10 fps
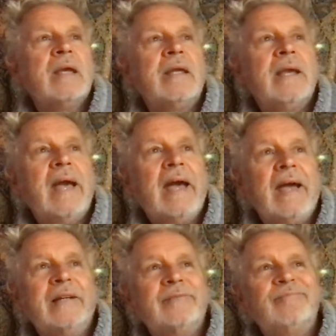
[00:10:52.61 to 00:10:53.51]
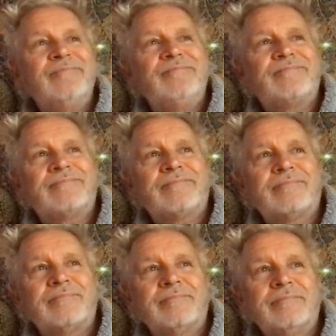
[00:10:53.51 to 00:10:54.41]
Yeah,
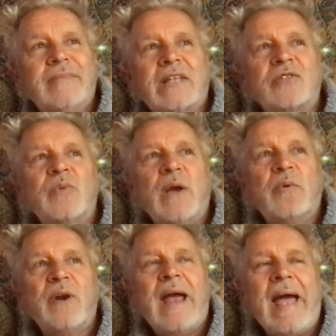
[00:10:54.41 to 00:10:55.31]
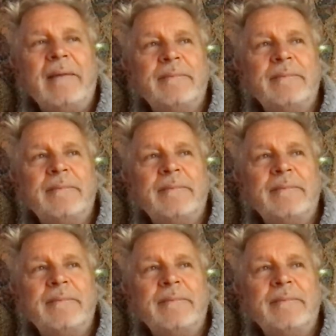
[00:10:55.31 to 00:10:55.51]
that's where we're at.